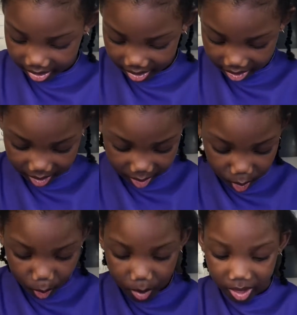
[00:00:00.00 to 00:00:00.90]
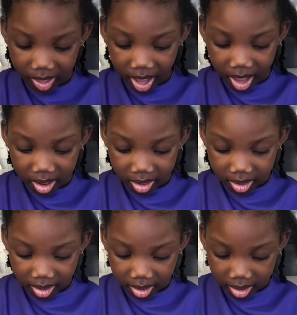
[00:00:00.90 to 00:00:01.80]
Let's open that.
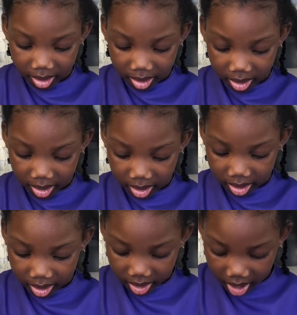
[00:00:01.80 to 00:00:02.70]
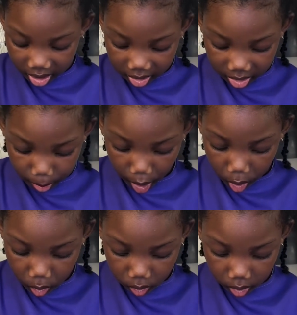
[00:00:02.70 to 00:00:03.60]
Take some
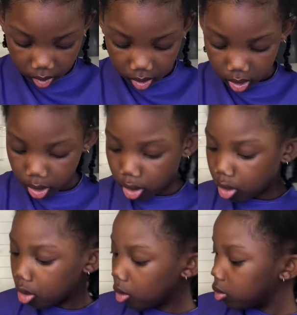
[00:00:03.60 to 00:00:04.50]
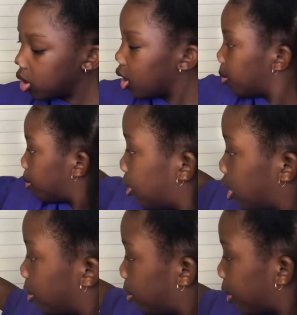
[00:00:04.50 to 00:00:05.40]
out, close it,
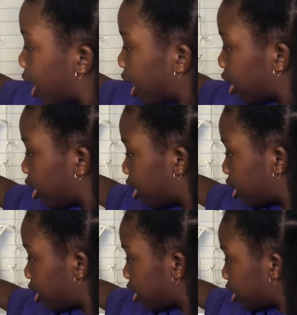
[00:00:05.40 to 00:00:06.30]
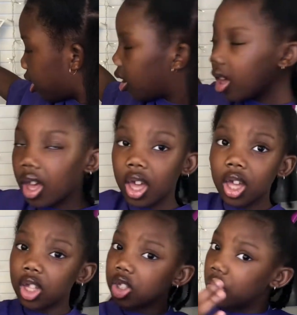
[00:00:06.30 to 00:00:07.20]
put it back.
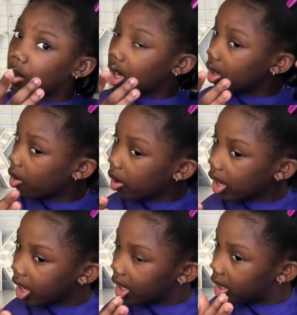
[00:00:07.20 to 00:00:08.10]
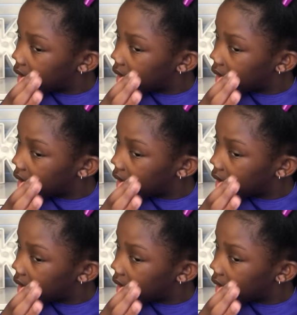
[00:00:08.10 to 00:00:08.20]
And you want to go ahead